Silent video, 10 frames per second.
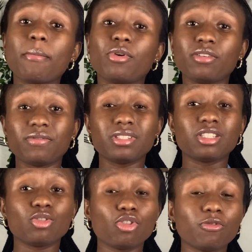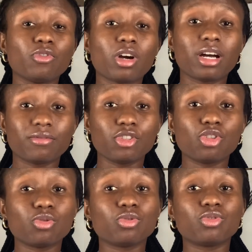But if you don't have
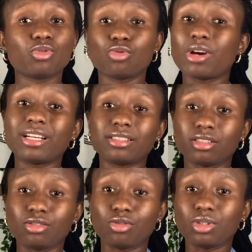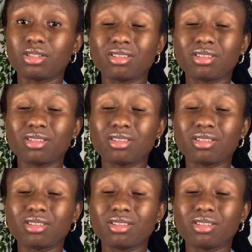issues, you can do it.